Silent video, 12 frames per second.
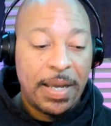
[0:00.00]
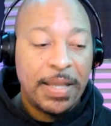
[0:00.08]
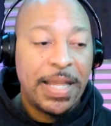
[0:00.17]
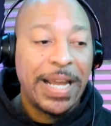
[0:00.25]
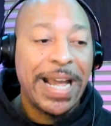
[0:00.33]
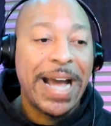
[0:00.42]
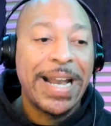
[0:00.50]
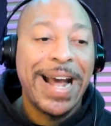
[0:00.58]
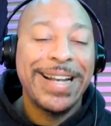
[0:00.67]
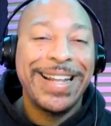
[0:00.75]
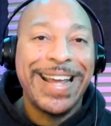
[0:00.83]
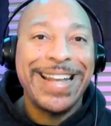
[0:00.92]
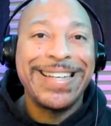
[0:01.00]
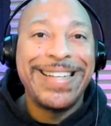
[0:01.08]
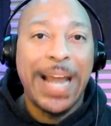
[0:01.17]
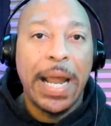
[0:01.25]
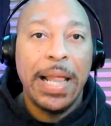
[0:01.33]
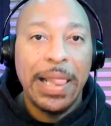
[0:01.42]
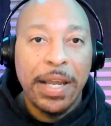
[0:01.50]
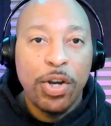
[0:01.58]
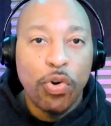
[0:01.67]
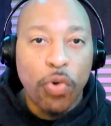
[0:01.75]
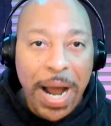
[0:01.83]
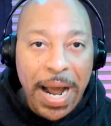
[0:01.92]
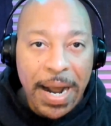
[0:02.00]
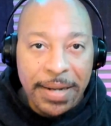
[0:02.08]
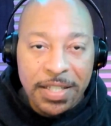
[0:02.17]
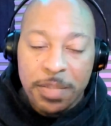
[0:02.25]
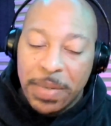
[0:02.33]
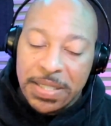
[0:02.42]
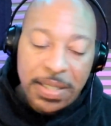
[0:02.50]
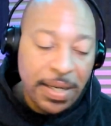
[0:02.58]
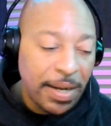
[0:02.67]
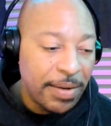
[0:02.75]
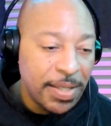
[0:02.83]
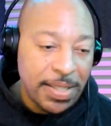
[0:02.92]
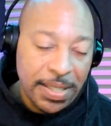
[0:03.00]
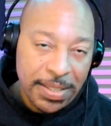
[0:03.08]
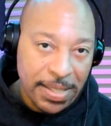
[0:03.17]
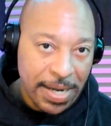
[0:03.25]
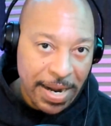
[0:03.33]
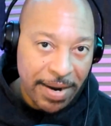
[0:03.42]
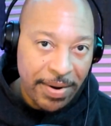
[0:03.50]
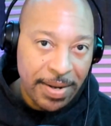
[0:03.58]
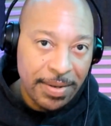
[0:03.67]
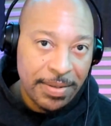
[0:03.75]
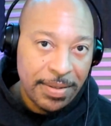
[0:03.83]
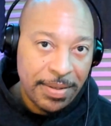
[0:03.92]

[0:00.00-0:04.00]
They got out of that daily grind, especially here in the DC area,